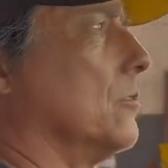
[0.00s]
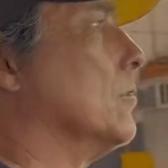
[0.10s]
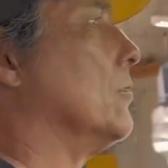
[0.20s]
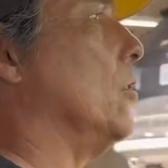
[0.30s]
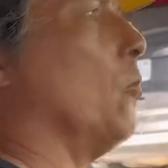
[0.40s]

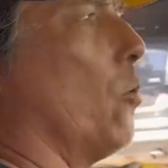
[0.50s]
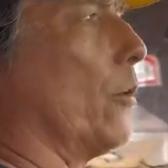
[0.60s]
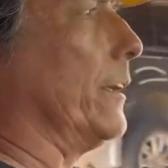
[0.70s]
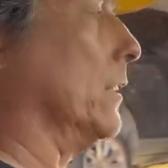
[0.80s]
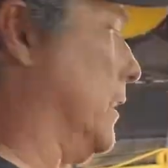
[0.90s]
No
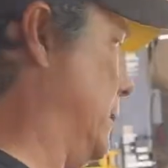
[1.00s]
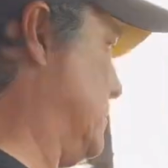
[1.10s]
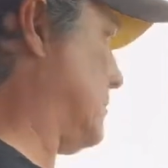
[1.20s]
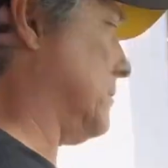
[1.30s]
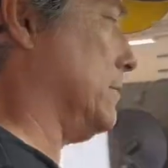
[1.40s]
warning
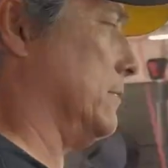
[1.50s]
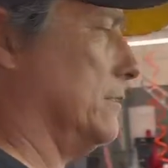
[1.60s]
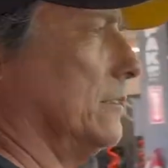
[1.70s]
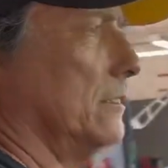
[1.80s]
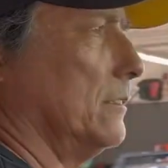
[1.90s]
lights.
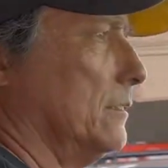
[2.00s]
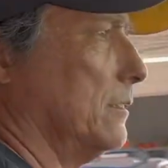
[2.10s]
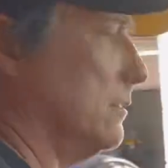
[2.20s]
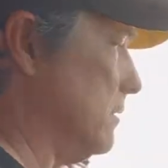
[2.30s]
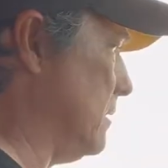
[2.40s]

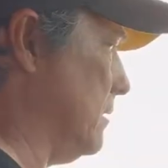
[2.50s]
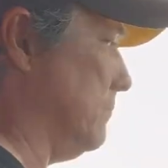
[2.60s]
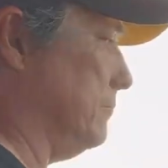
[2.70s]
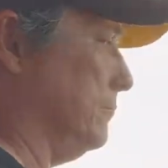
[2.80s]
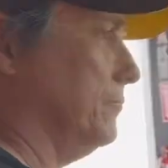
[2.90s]
Yeah.
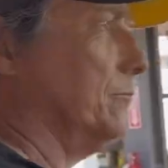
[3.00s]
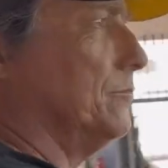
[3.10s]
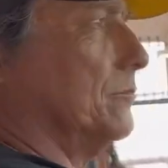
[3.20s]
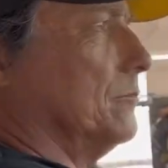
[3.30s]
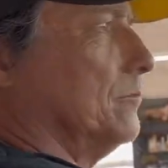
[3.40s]

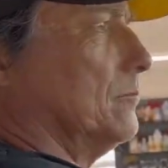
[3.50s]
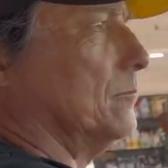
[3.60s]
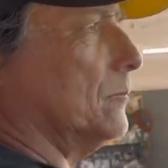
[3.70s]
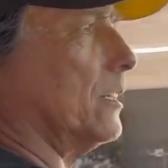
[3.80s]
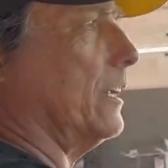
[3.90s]

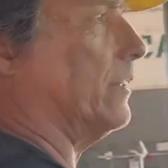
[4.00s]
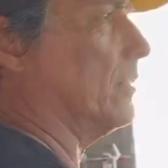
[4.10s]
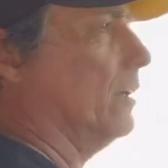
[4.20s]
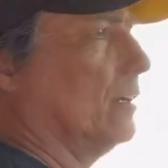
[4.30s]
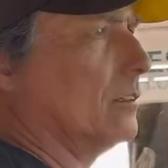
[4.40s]
I'm gonna hit
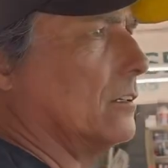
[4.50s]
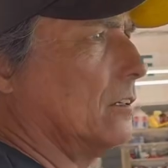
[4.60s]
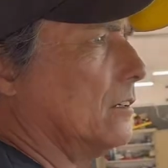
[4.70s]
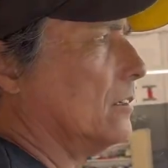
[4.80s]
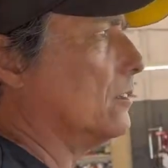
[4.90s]
the
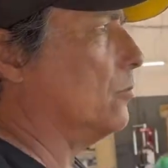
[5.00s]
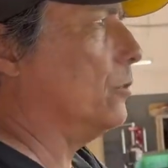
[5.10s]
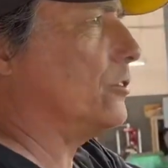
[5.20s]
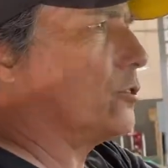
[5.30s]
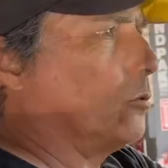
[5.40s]

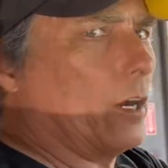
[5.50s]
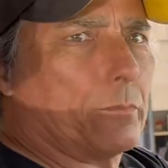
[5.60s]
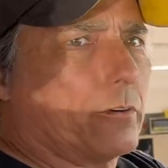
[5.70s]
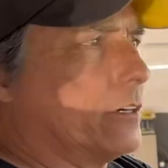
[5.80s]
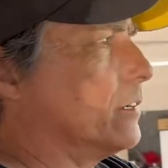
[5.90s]
windshield
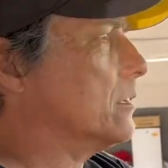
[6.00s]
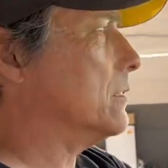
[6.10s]
wiper here.